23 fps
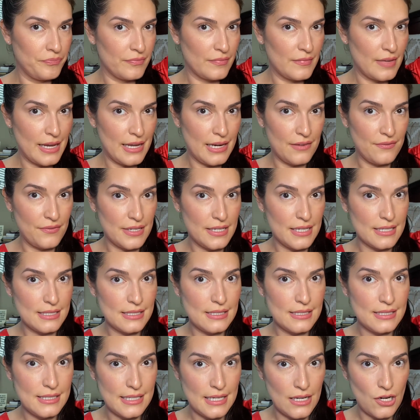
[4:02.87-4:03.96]
and if it doesn't
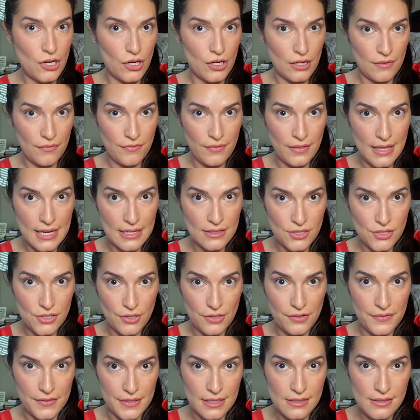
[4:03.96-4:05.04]
sit on a flat
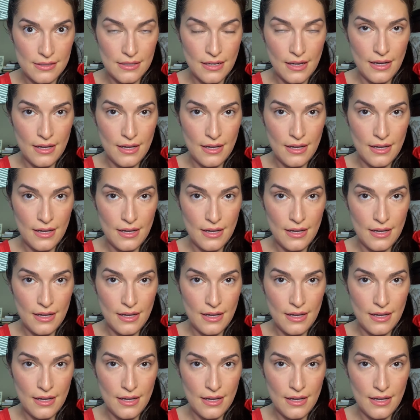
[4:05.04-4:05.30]
surface,